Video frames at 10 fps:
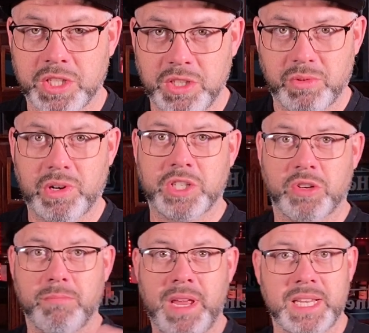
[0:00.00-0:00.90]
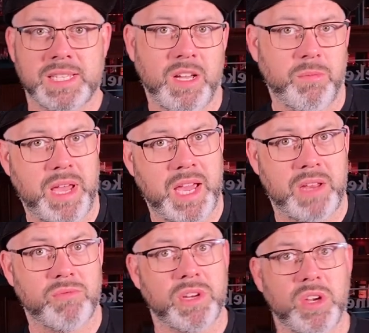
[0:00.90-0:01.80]
You were a tremendous help
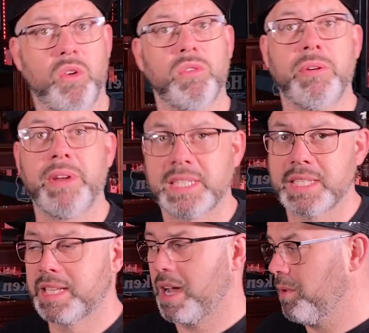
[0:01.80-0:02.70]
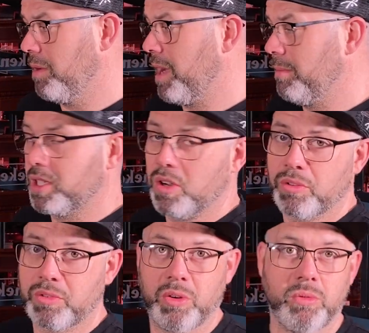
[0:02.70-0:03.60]
and were the only reason that we were able to go
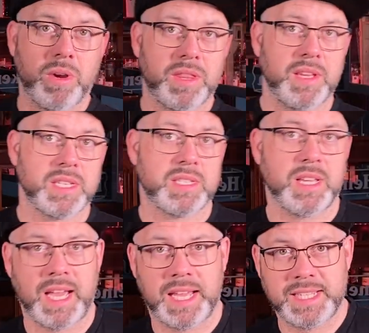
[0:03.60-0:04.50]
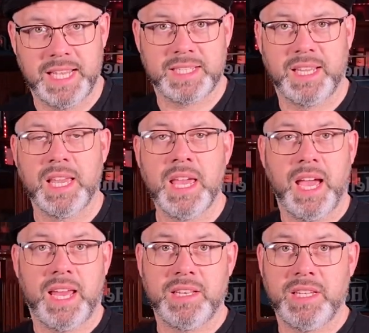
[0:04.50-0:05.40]
through with this tasting
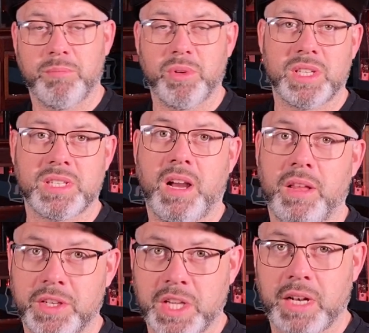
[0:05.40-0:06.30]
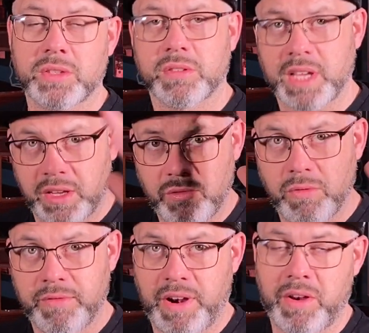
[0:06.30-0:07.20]
and indeed put this on the channel. So thank you
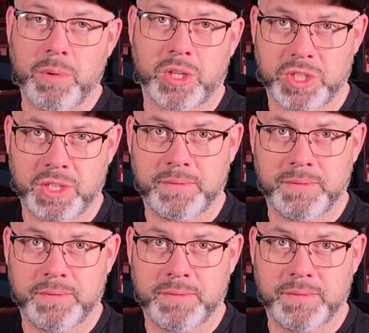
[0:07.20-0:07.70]
very much.